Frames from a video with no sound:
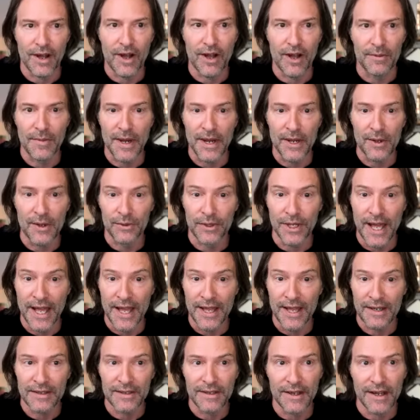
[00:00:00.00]
my own
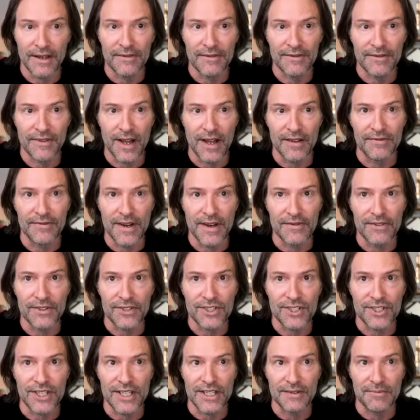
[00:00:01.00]
land. I've never
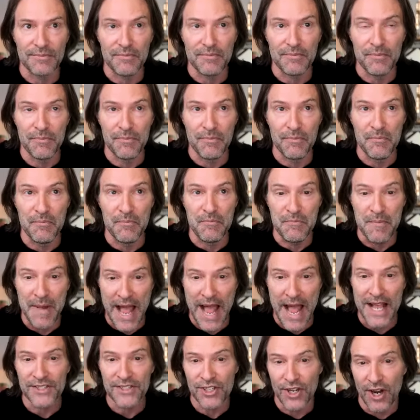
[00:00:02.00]
seen
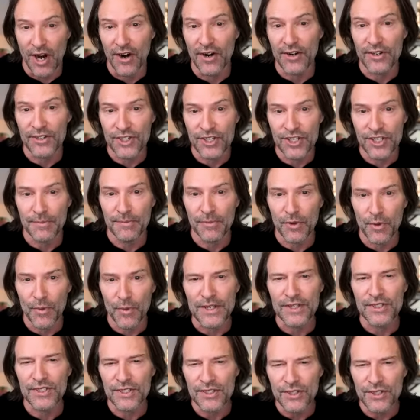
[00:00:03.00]
mass hardship the
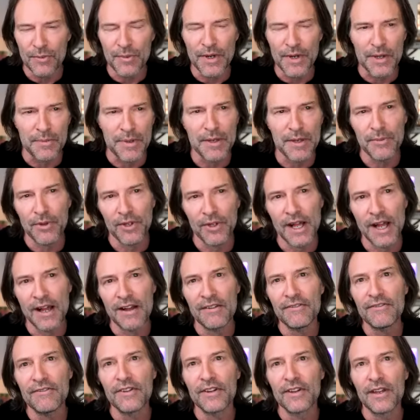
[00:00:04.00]
way so many people
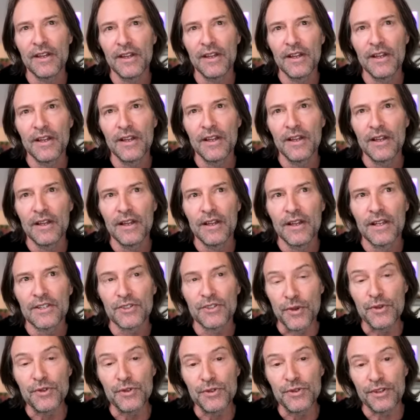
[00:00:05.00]
have.
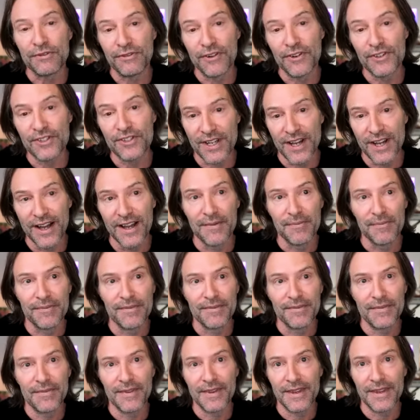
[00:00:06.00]
So this is the first
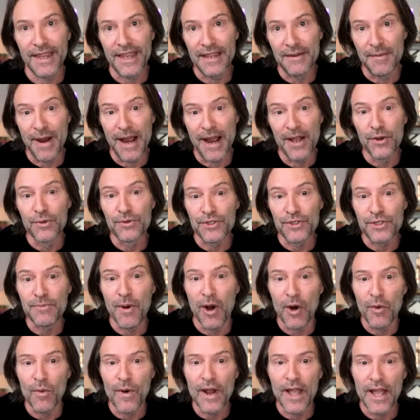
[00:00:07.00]
time in my own
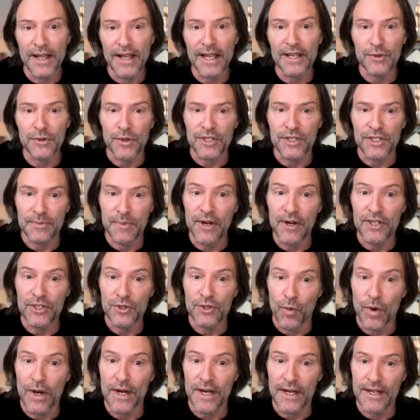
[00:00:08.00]
small way I got to
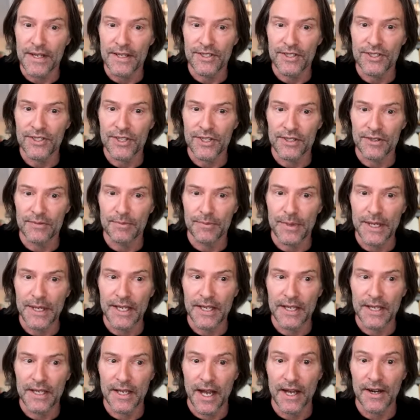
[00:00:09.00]
experience what it is to be
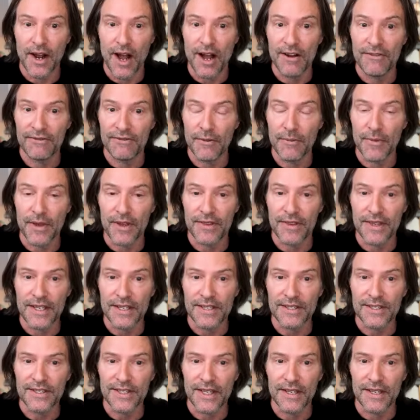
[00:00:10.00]
cut off from the
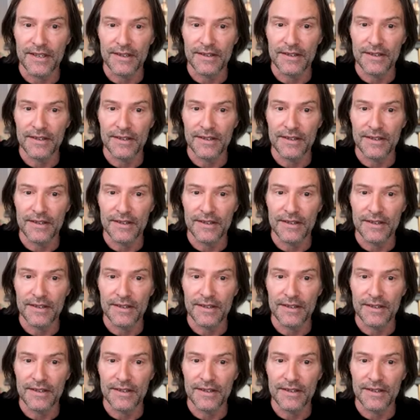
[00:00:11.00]
things that